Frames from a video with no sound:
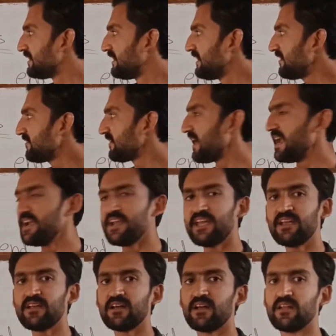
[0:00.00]
this
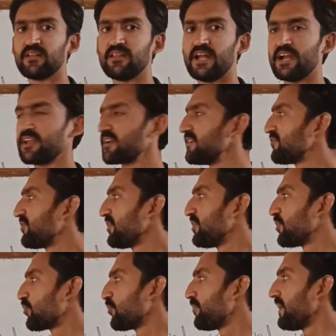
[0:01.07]
ending, that
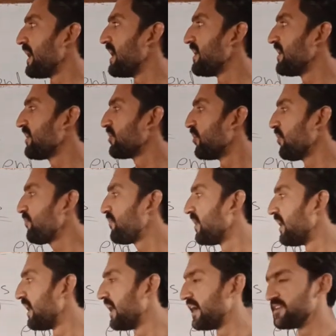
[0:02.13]
considered to be ending of
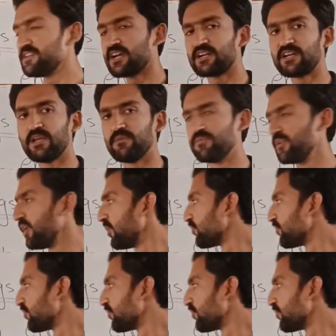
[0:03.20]
adjectives.